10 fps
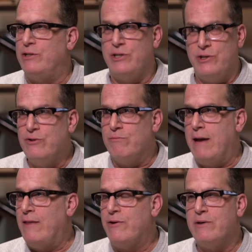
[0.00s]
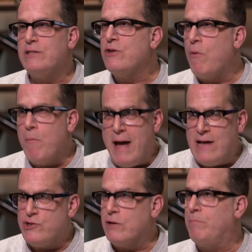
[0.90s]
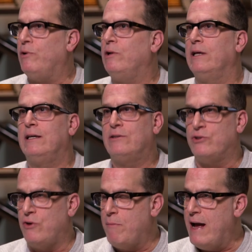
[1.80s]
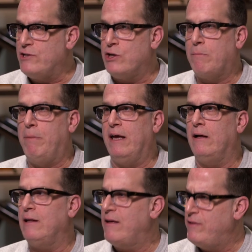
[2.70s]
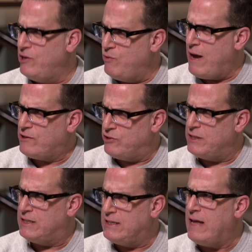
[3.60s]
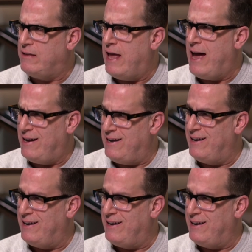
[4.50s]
it's you, man. There is no magic bullet, there's no magic pill. I think you actually said that